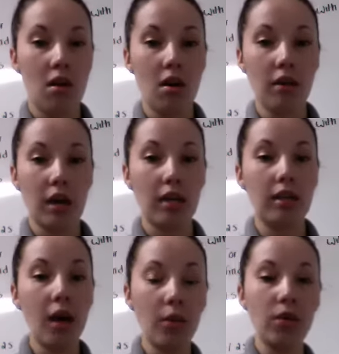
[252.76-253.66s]
All right,
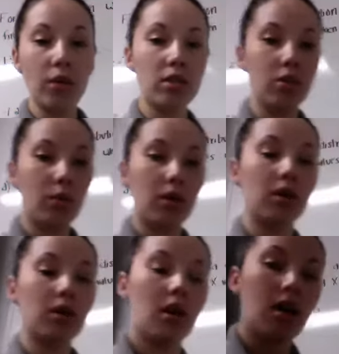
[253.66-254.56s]
now we're going to
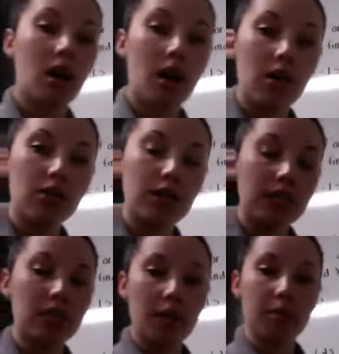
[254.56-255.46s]
work
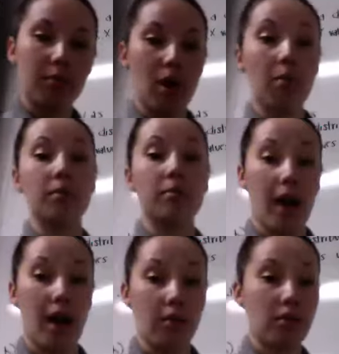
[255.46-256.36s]
these types of problems
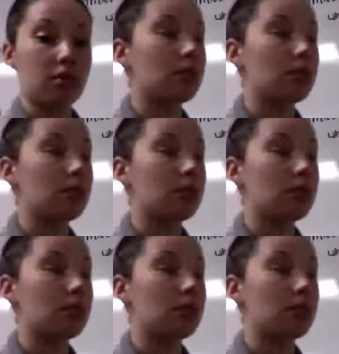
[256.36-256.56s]
backwards.